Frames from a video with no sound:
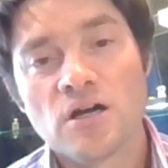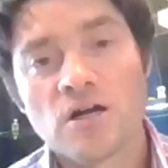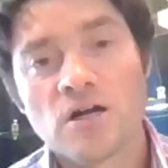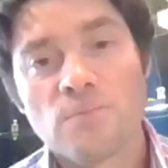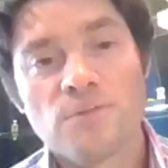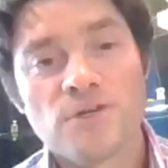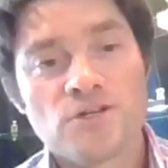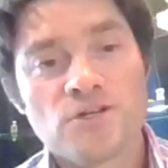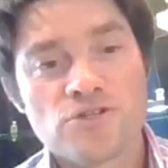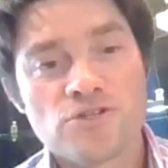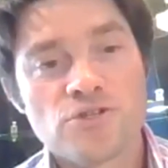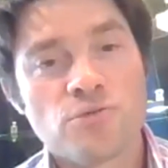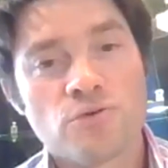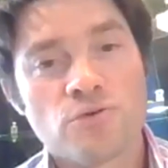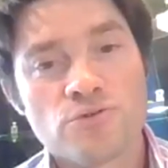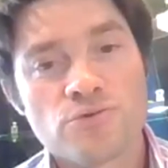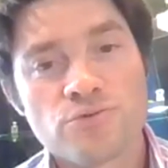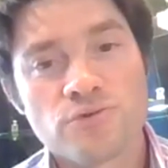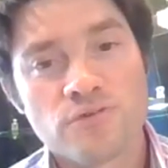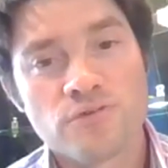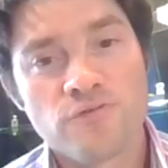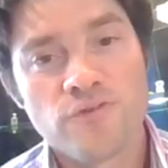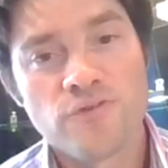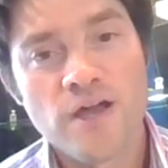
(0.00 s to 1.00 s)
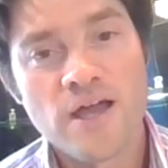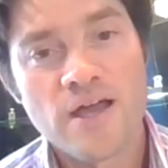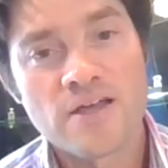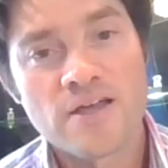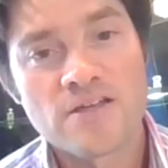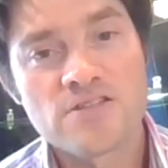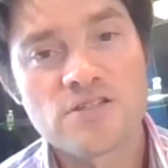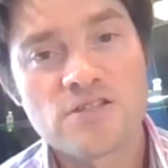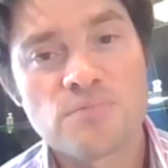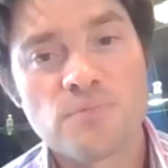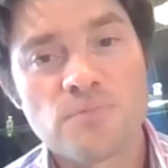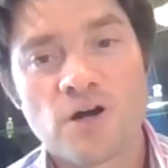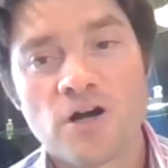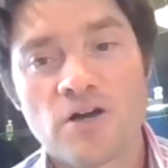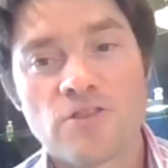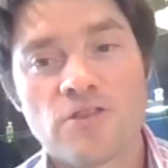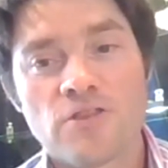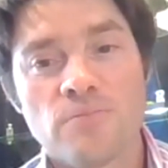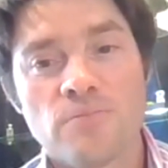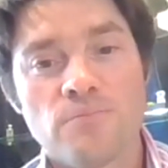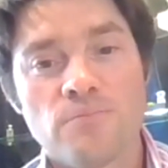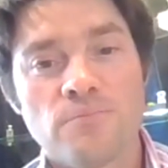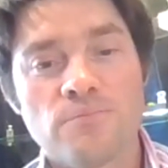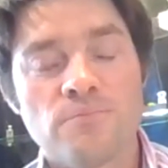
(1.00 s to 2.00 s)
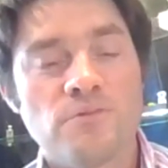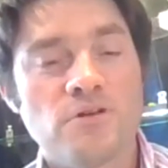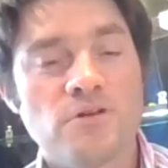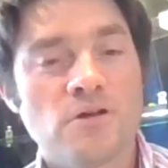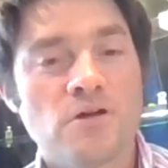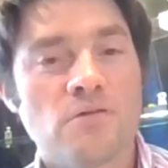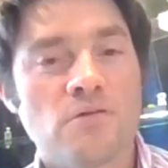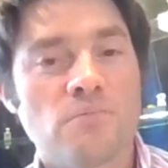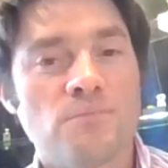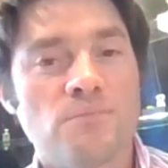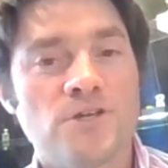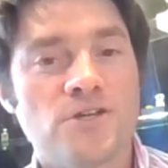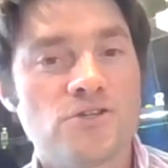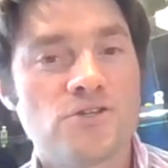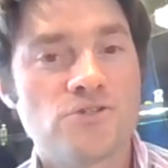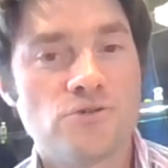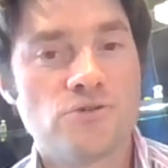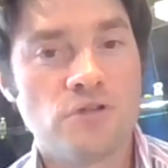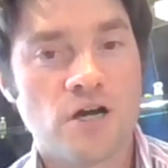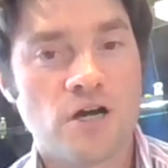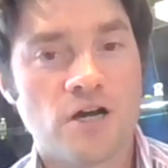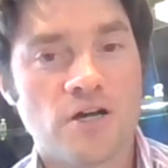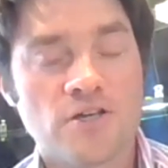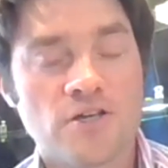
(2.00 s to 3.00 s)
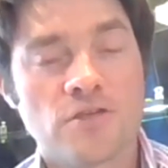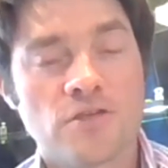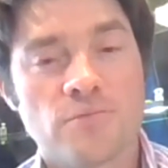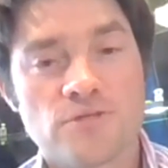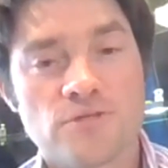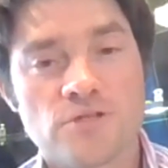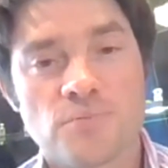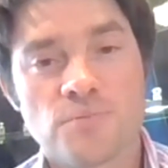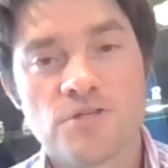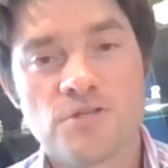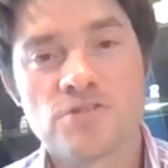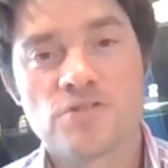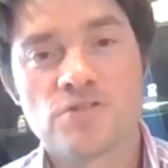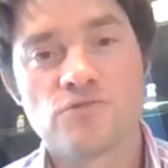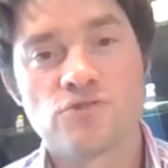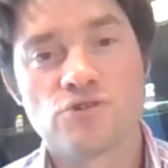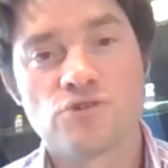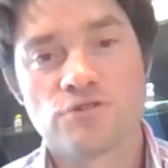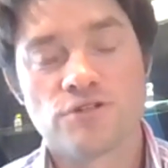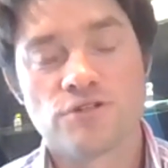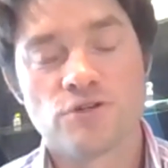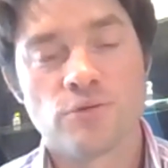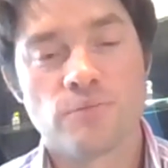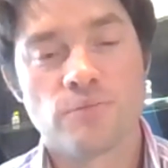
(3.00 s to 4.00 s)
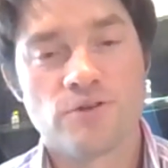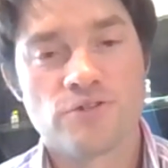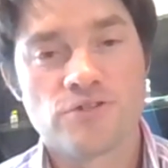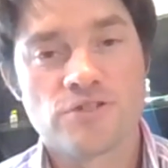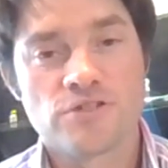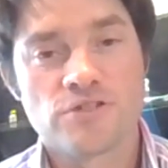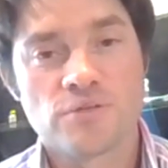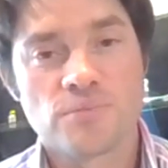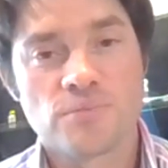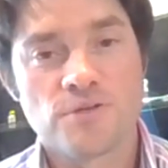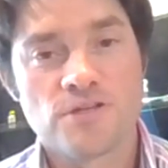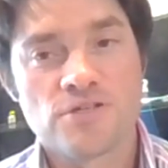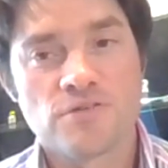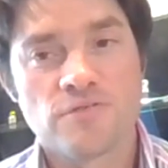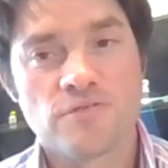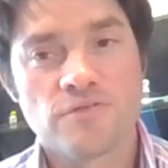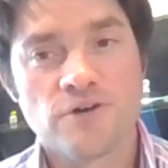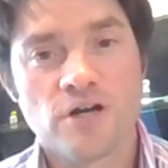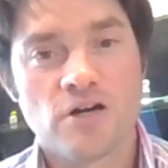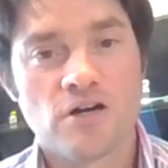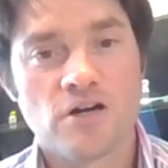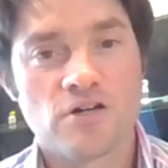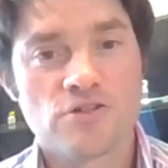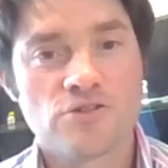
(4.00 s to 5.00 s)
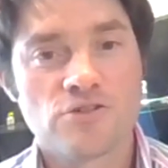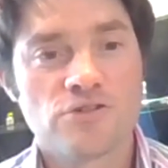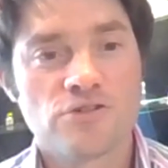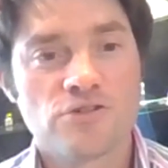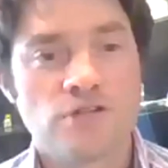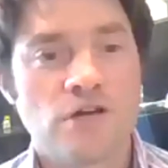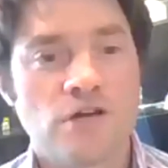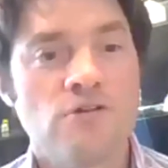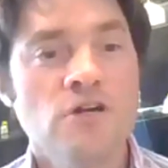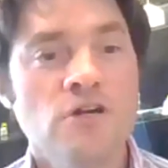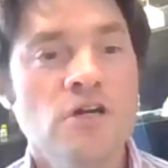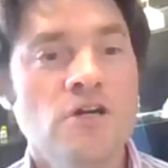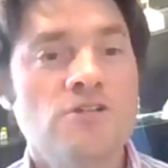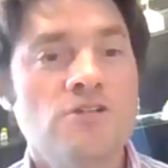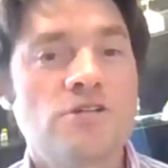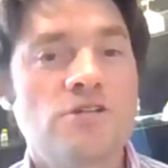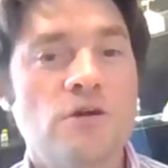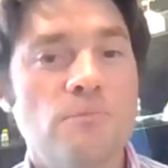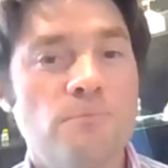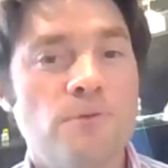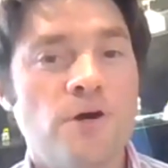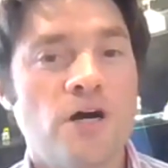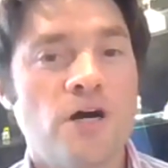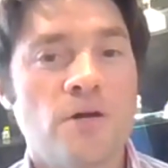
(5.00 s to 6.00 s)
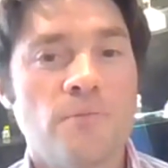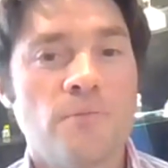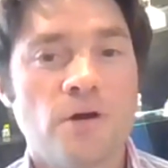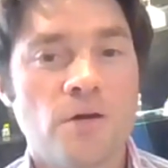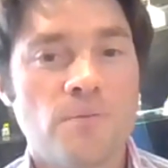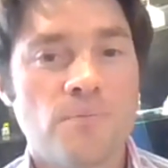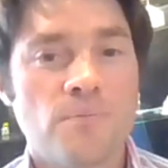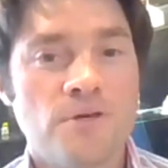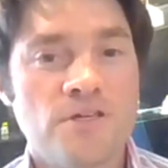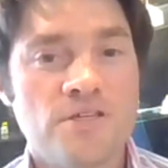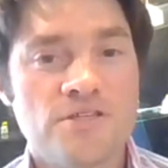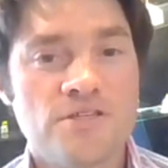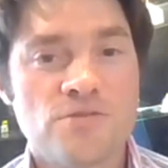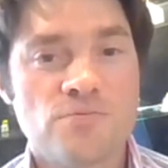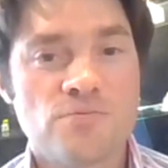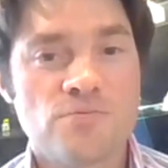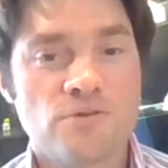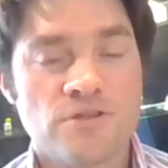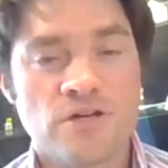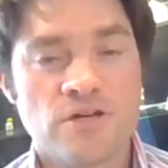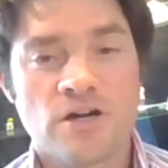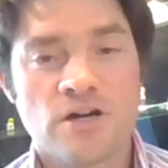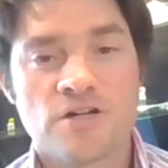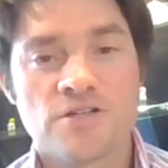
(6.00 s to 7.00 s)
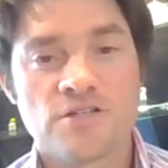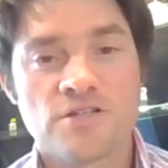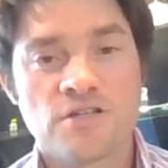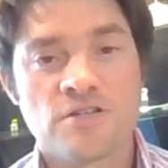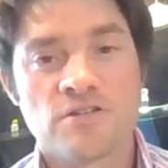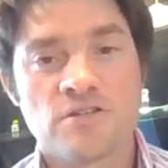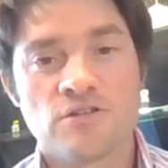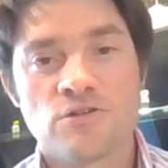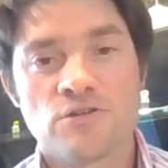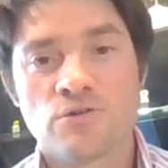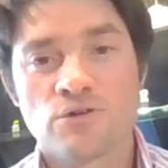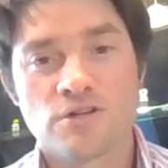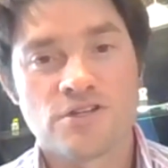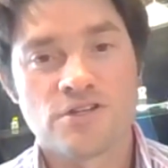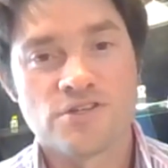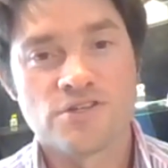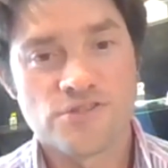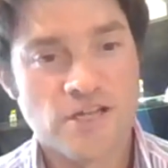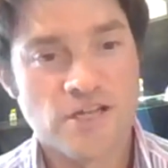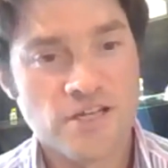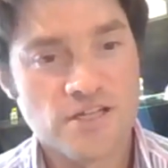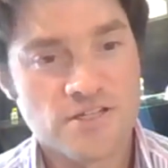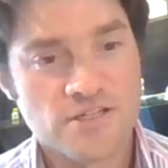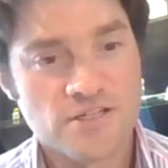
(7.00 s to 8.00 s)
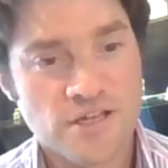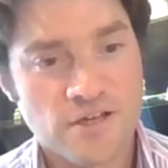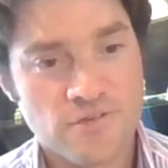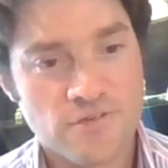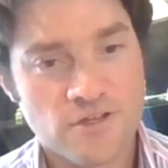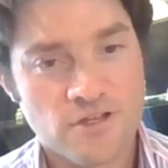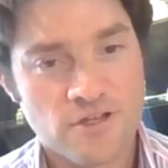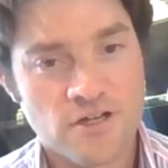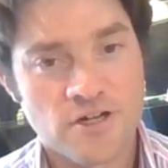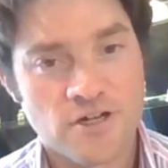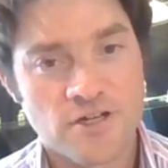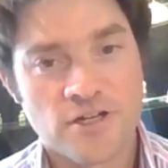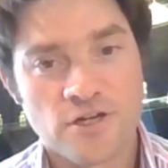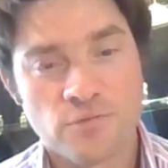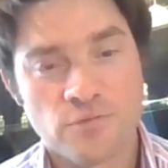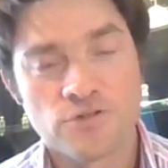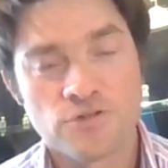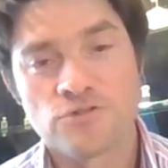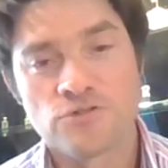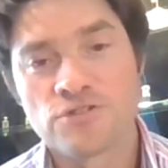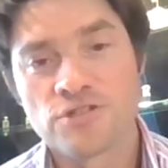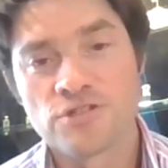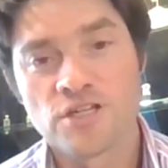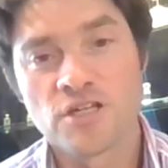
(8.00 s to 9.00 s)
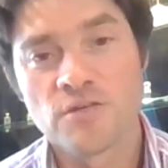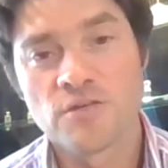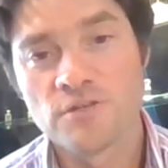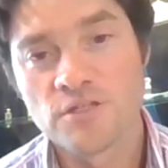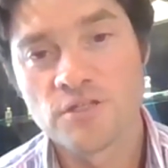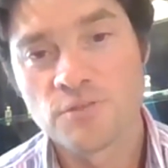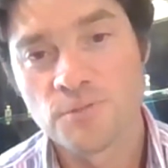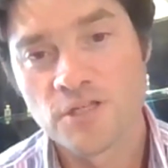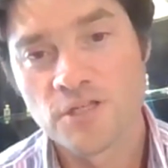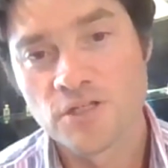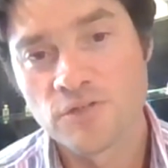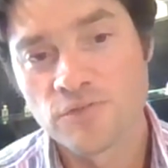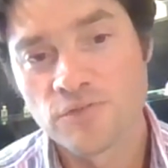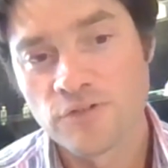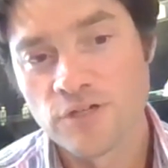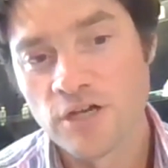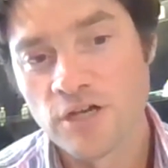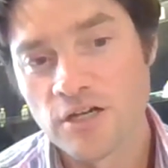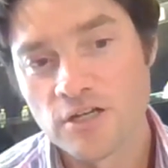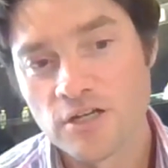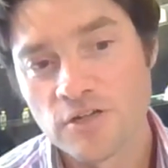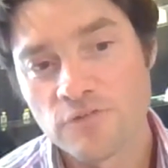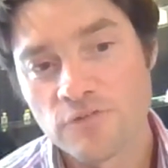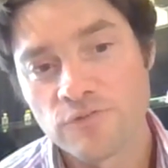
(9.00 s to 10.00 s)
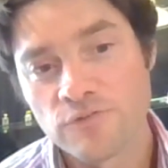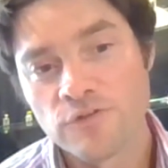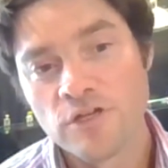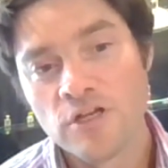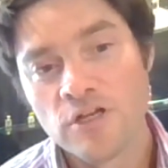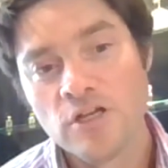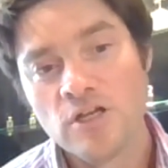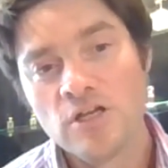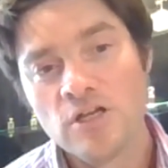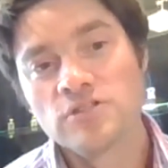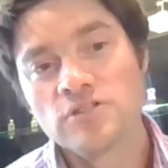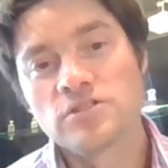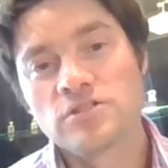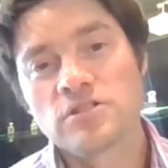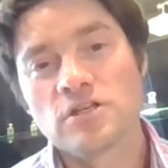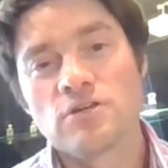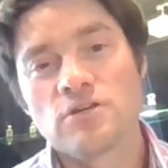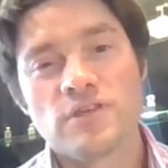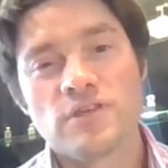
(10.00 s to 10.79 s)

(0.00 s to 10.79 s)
because you want to invest. Buy them because you like them as a piece of jewelry, almost as a piece of art. You know, don't buy my piece with the idea that you're going to sell it down the line. I want you to keep this piece for life. So